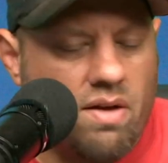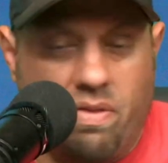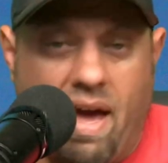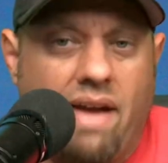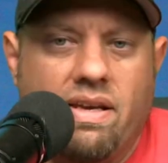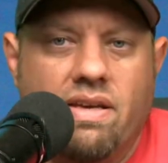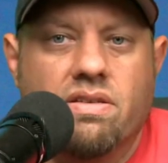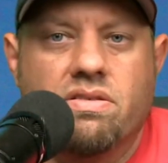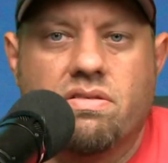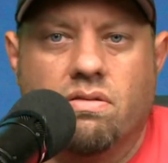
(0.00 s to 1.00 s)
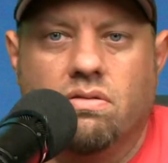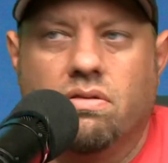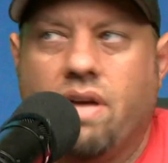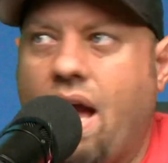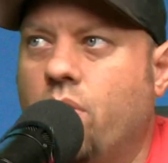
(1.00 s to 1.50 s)
that is
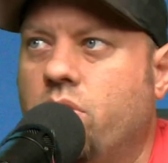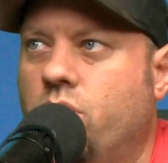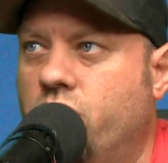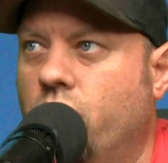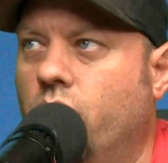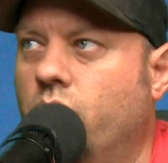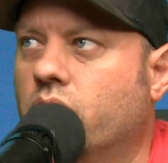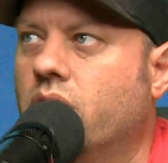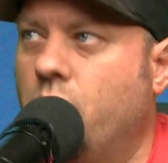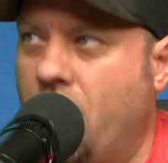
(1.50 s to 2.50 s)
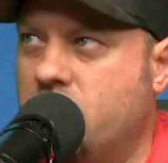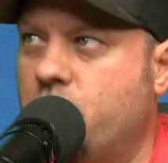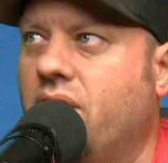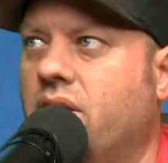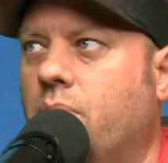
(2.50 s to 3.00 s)
how you do the
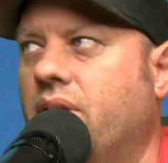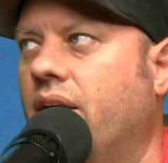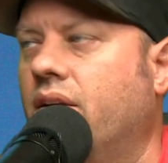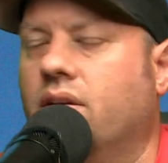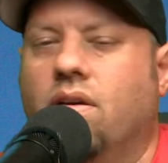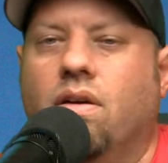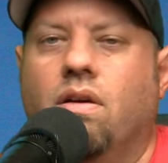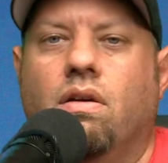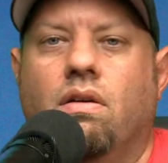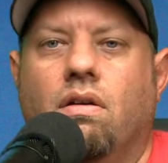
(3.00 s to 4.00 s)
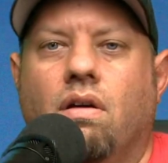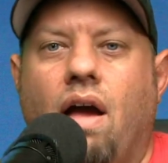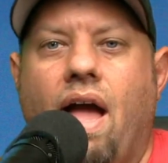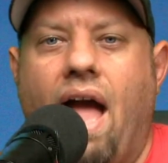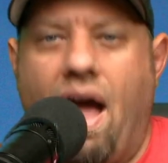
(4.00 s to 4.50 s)
baseband update
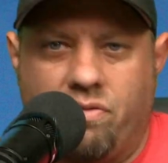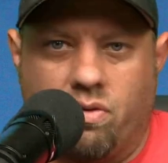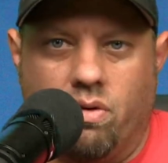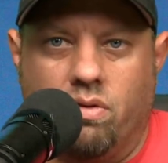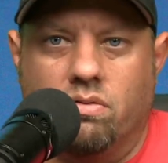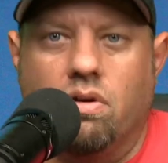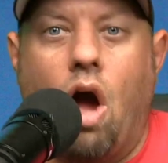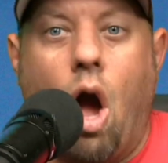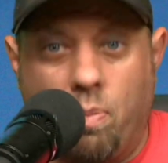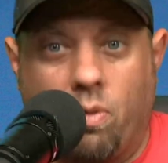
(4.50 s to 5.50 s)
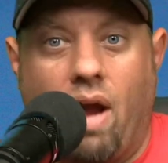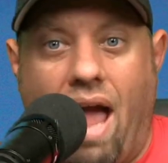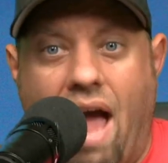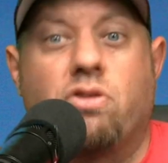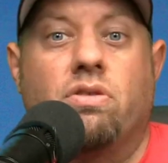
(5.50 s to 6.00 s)
after up,
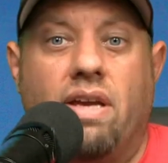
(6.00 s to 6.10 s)
actually